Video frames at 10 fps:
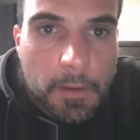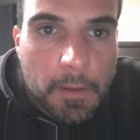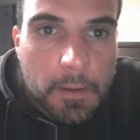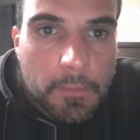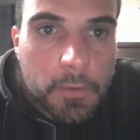
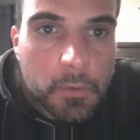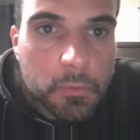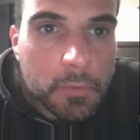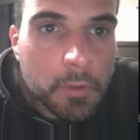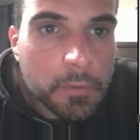If you
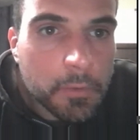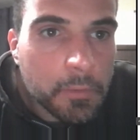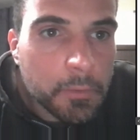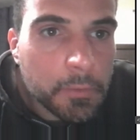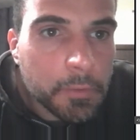do not
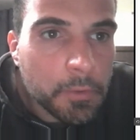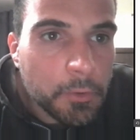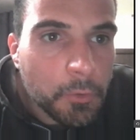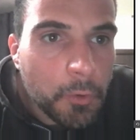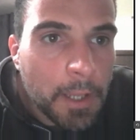encounter the
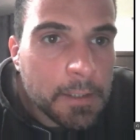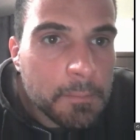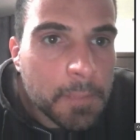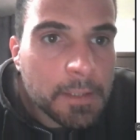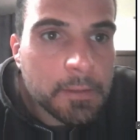
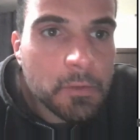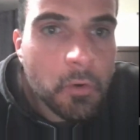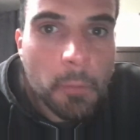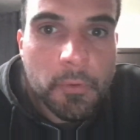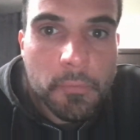reanimated
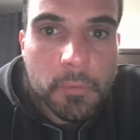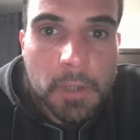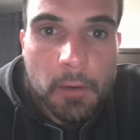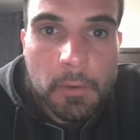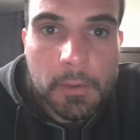corpse of your
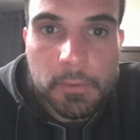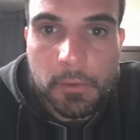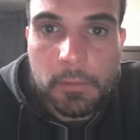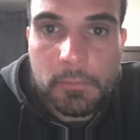character,